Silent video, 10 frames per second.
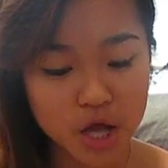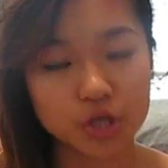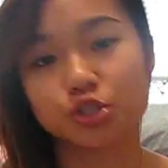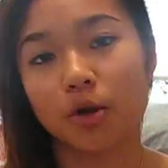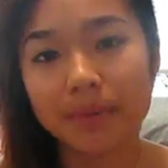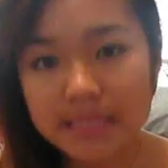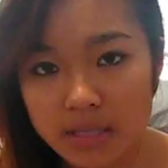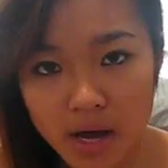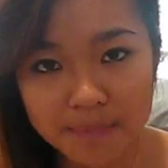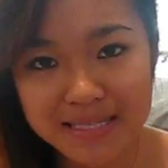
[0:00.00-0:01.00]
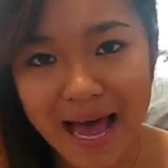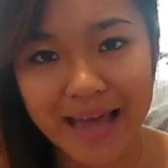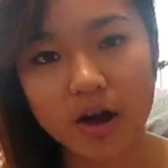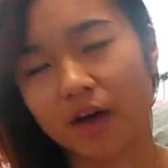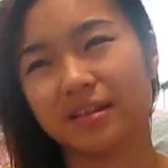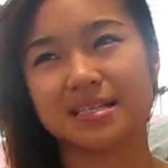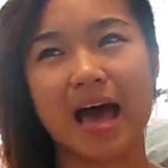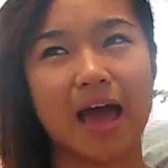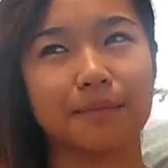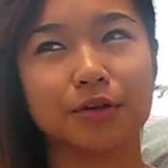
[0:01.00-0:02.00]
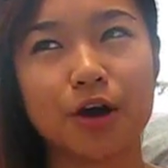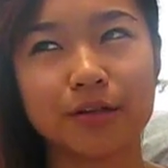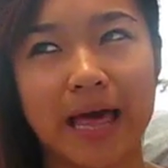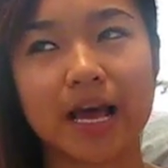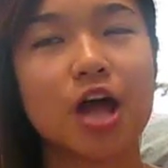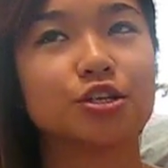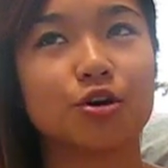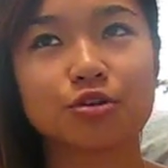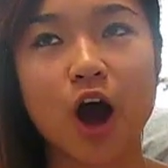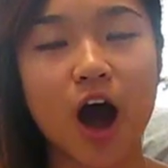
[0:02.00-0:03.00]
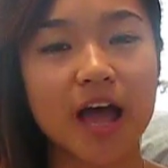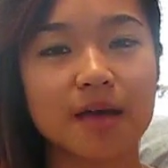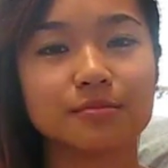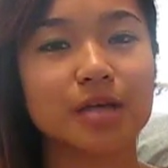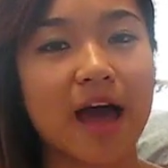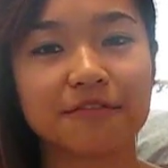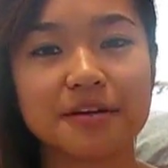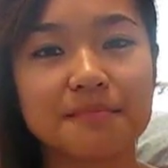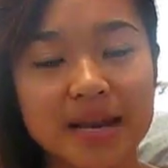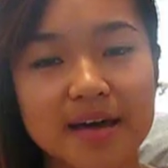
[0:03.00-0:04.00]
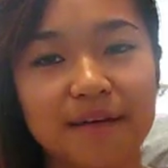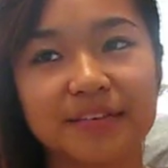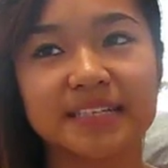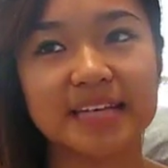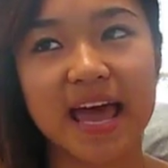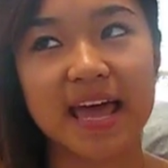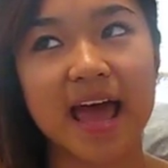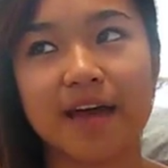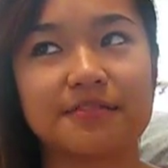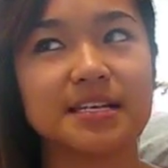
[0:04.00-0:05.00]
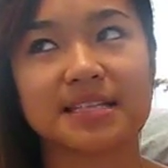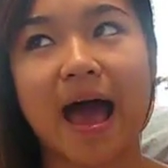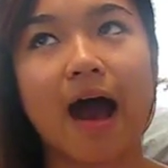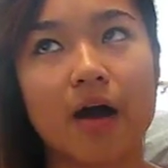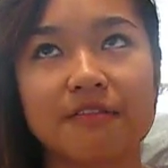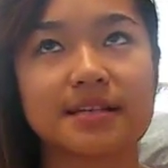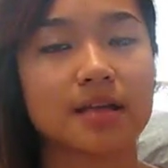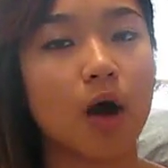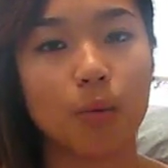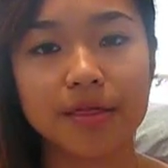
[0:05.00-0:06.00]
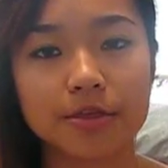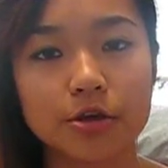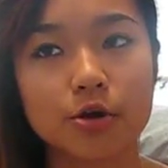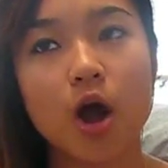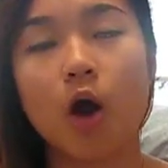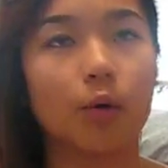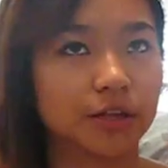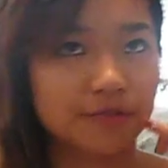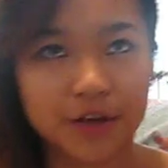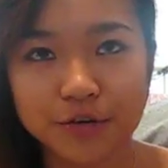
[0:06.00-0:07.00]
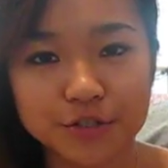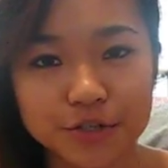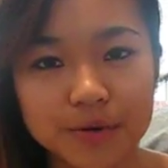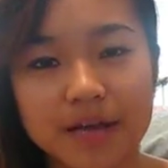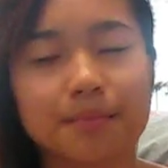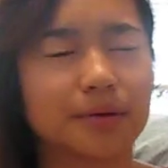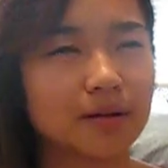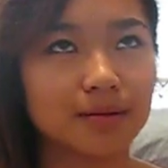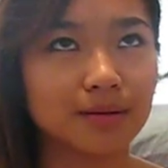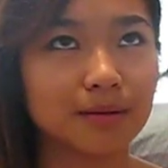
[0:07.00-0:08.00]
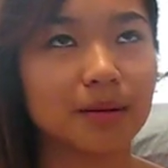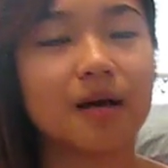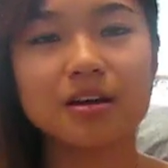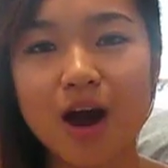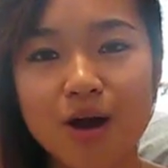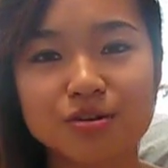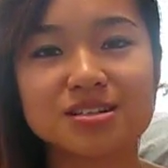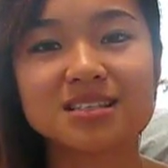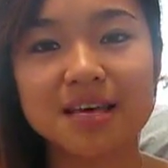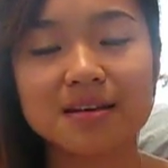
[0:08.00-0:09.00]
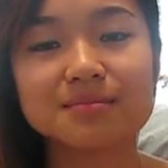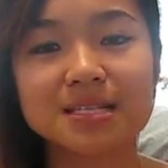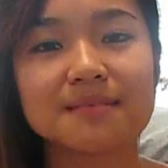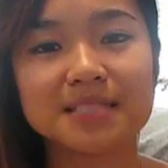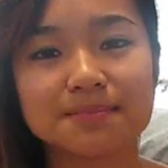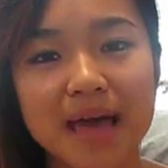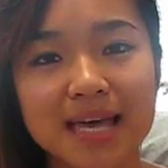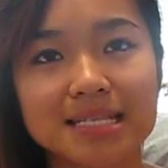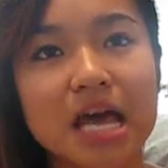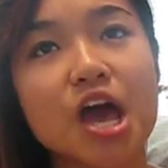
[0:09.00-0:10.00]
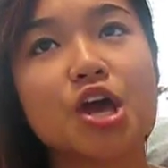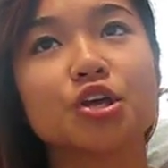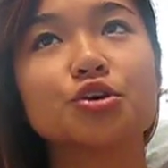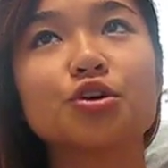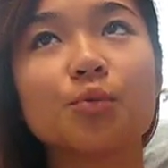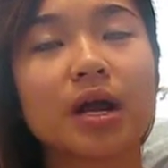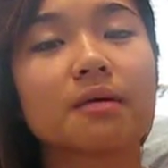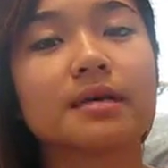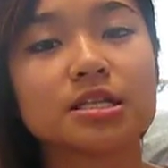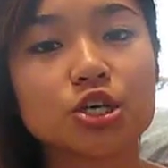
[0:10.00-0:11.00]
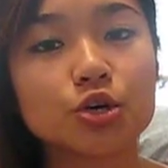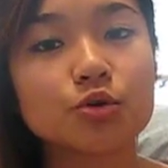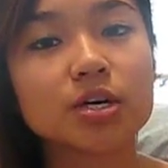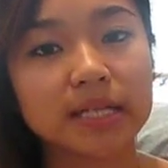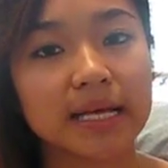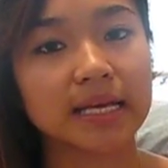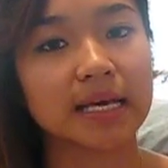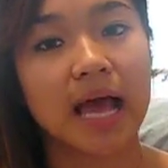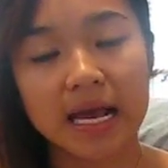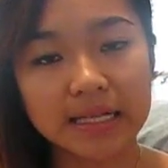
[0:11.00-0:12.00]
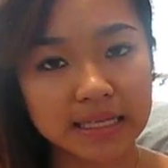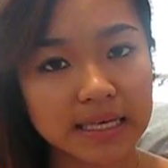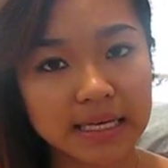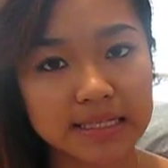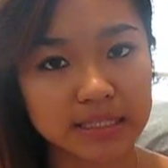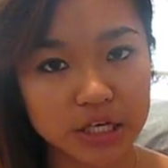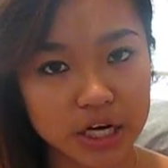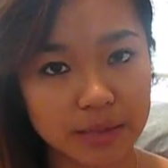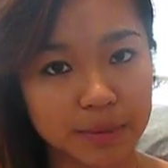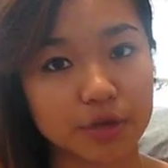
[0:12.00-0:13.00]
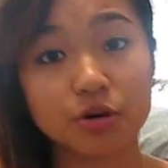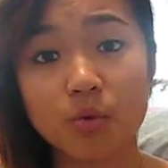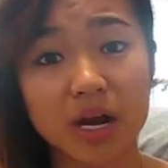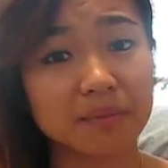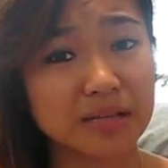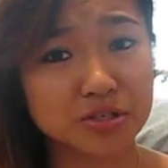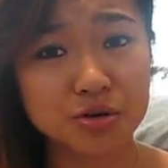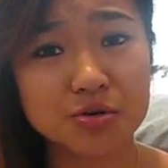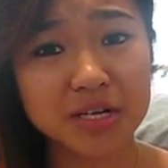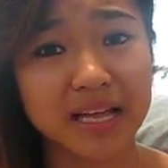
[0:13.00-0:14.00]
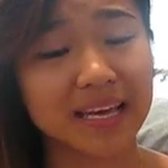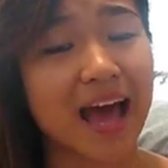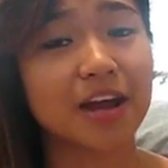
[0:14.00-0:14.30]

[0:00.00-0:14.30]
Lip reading: don't be so uptight all the time, you know, like, don't call him every minute of the day if he's out, if he's not with you, what the fuck you doing, blah, blah, blah, blah. No, just give him some space. You don't want to be too clingy. Clingy is good, but you don't want to be too clingy. I